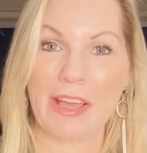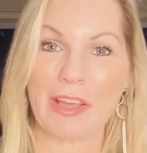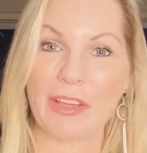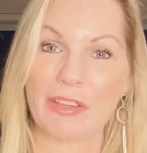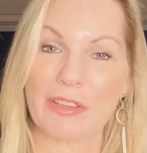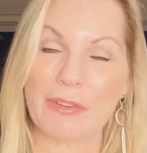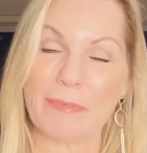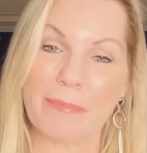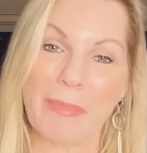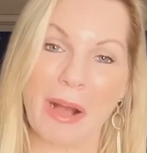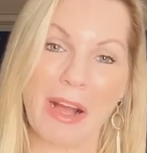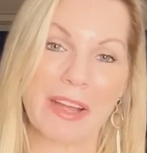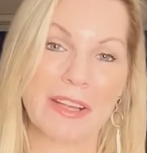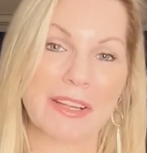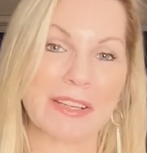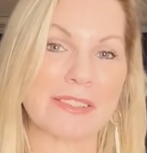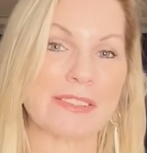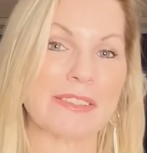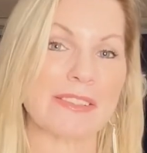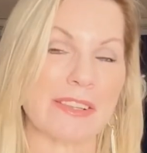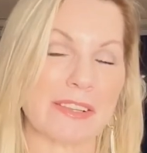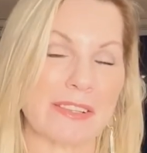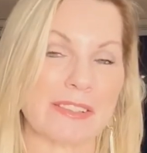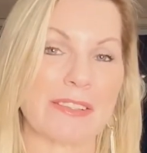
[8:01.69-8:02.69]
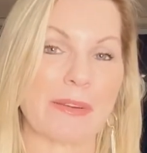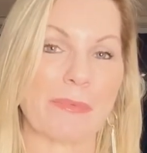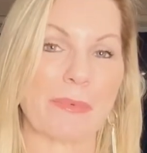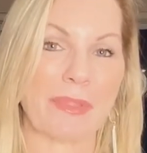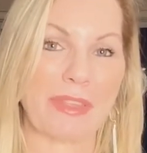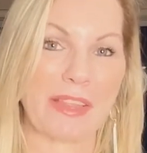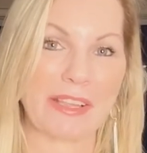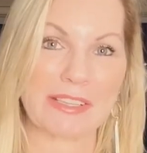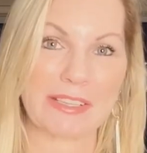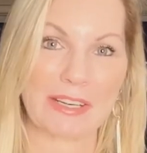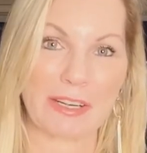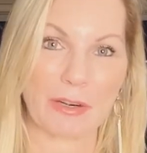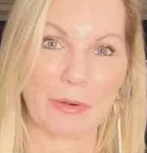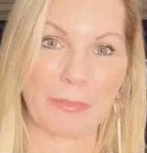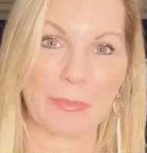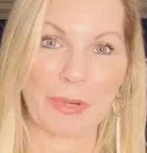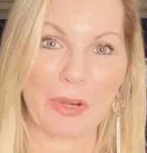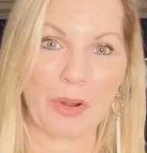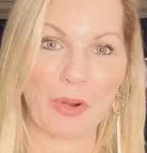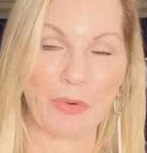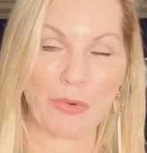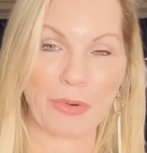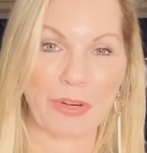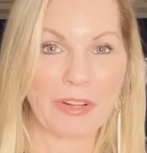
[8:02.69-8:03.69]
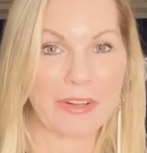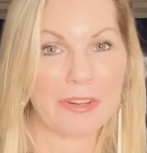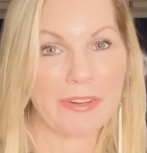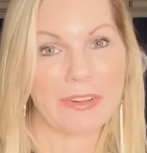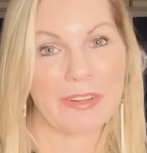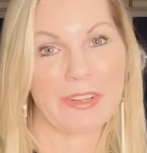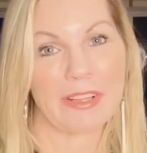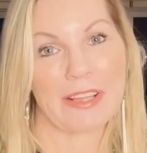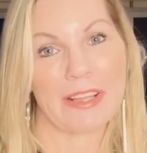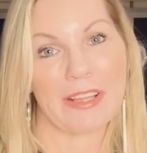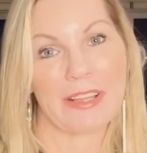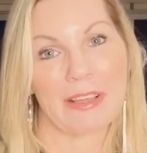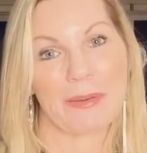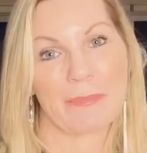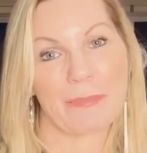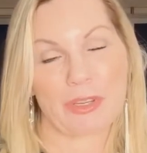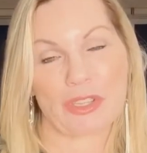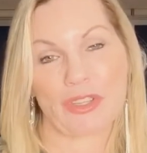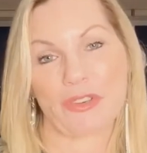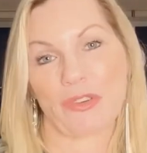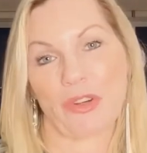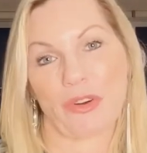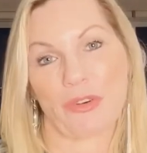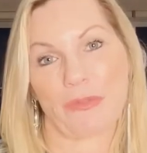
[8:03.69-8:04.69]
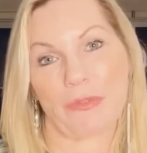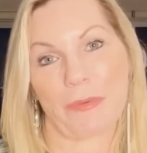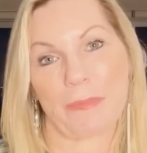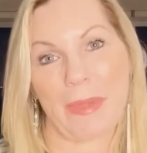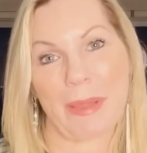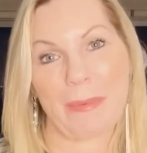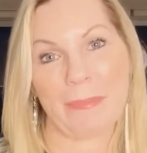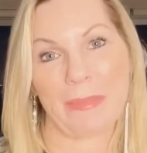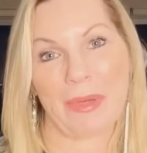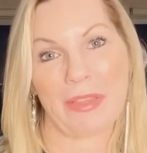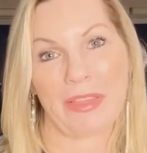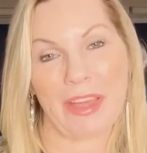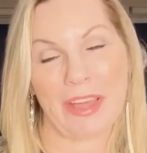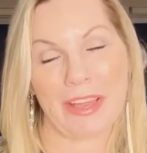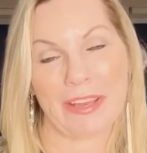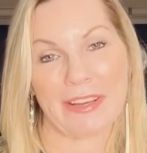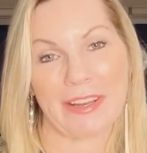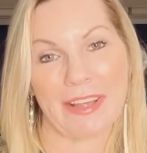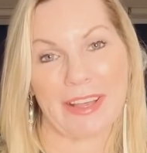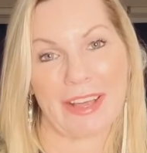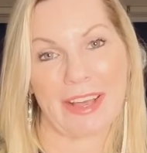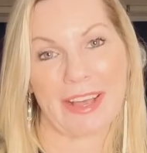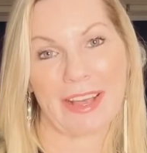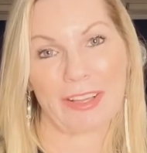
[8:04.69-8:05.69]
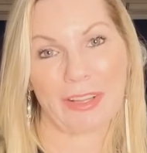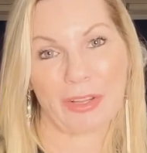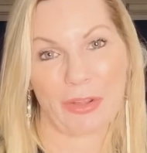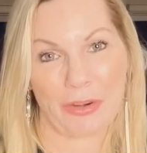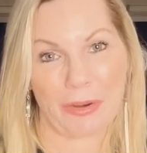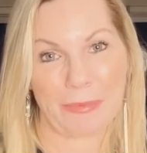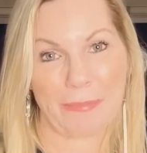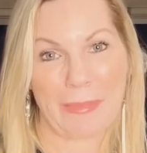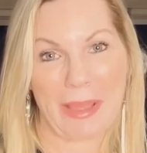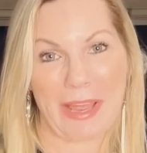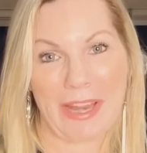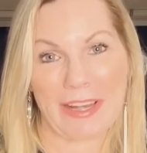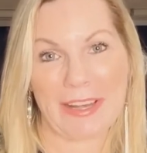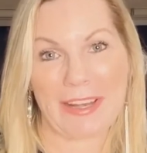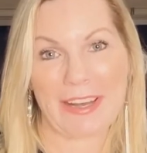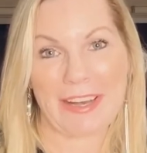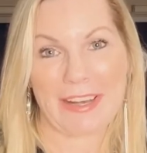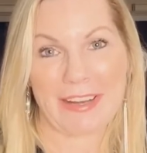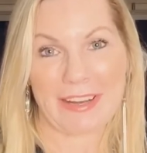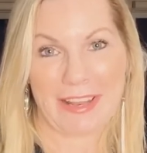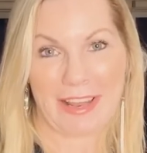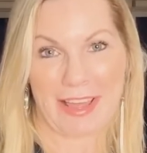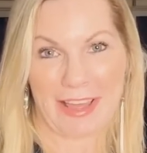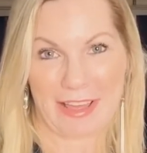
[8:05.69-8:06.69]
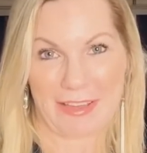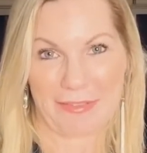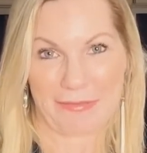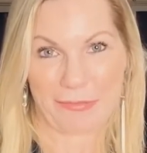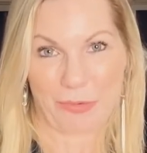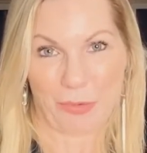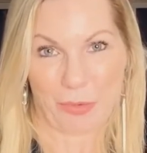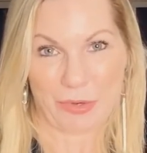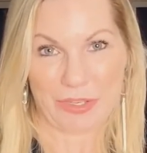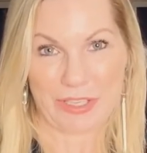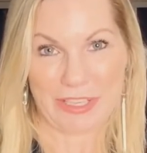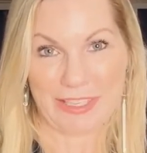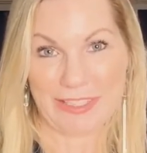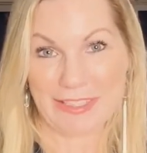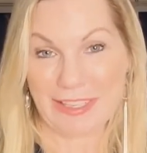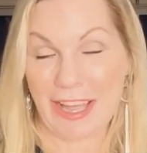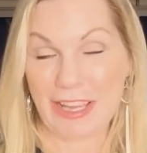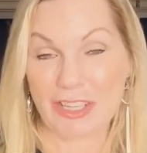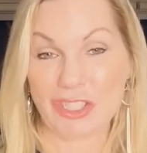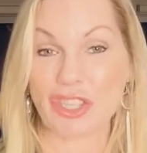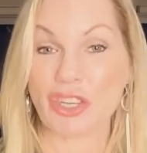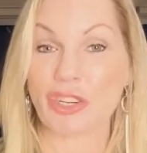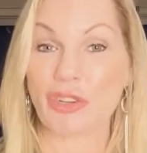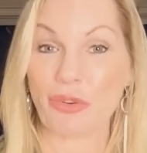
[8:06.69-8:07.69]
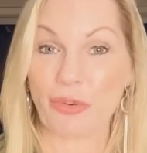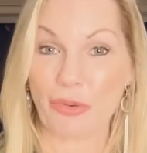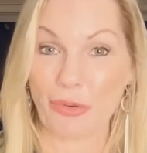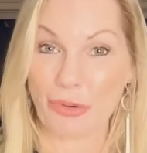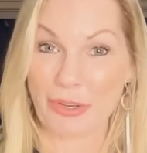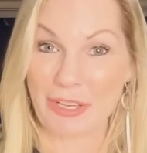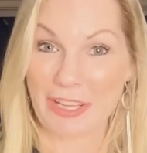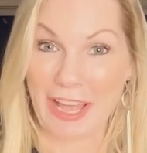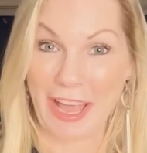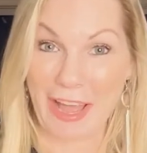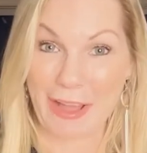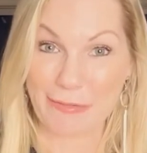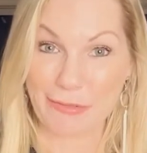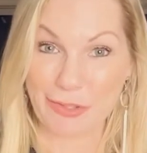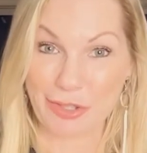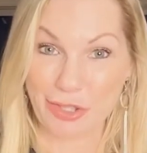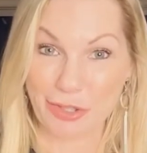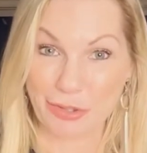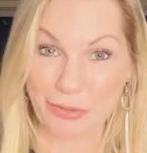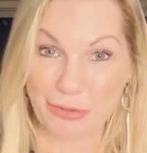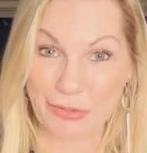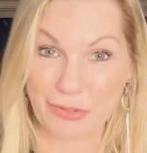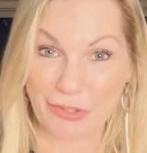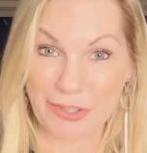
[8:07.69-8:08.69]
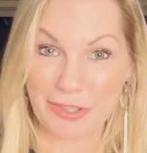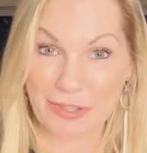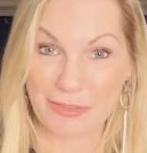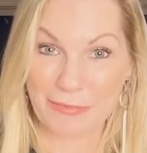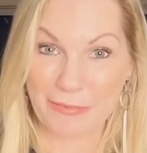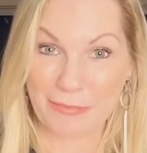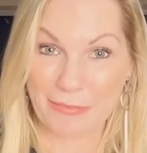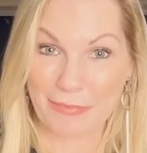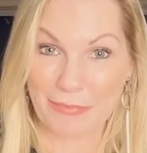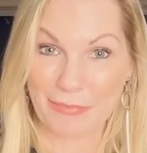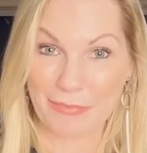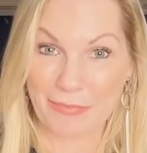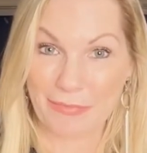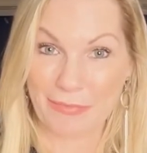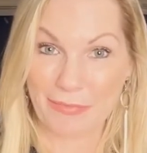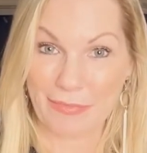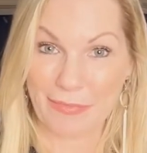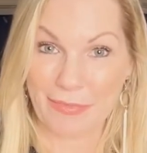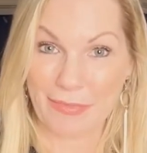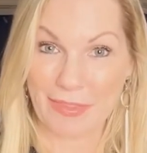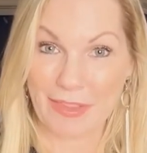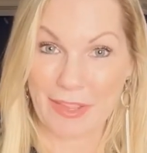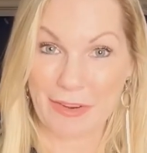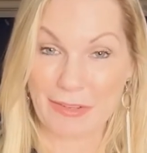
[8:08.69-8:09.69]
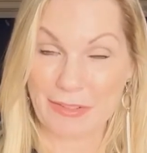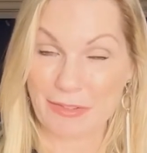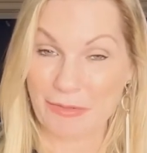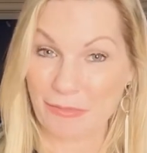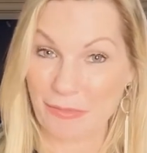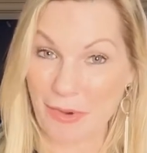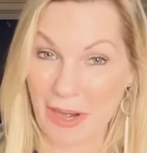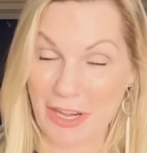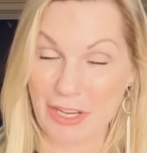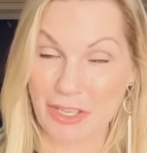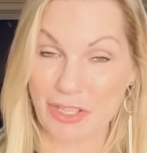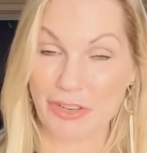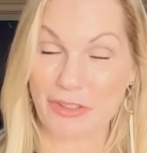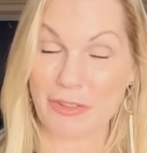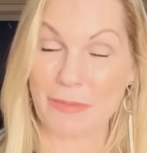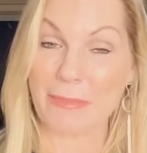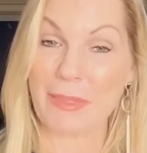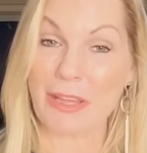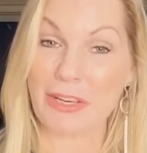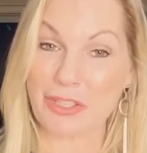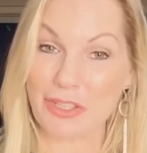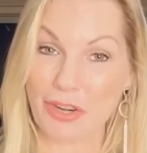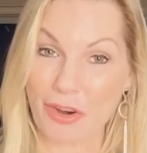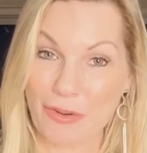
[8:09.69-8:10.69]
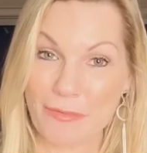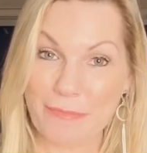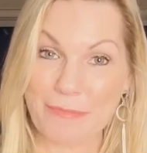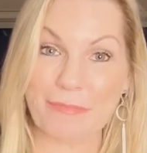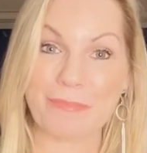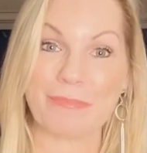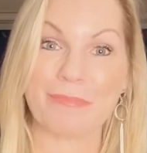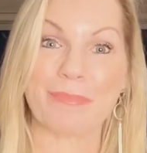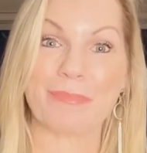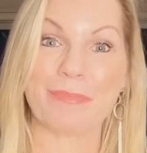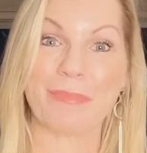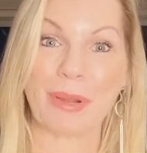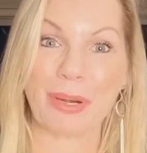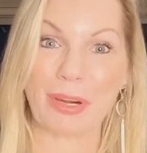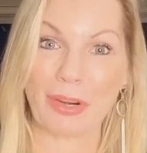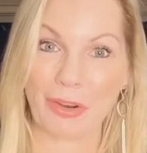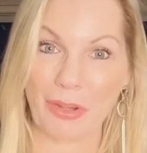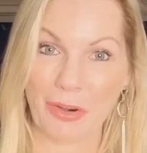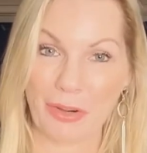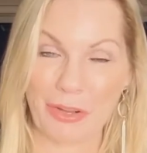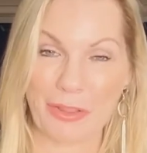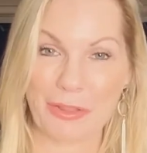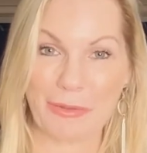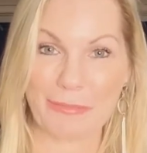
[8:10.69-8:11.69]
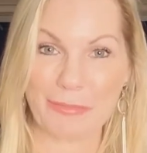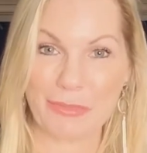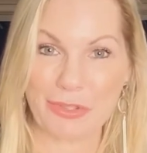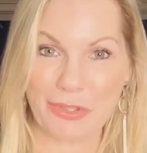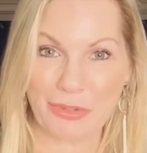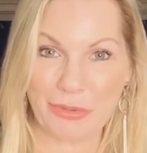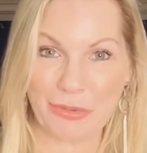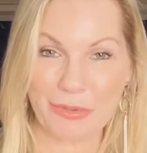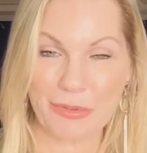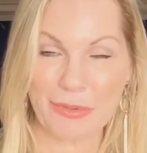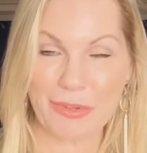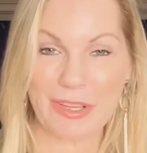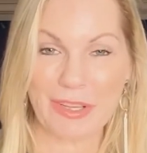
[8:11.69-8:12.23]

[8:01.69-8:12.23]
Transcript: You might consider someone that's a little bit older, but you've got to remember that a lot of men in their 40s actually already have children. There is a range of them that don't, but a lot of them do.